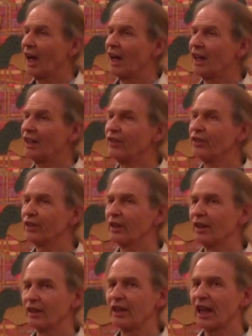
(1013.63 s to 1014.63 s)
And
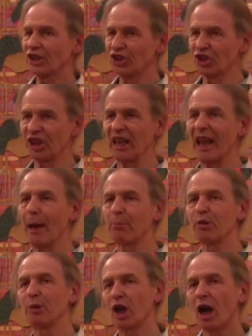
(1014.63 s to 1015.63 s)
that just
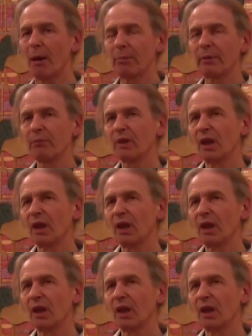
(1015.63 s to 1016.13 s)
clammed me up.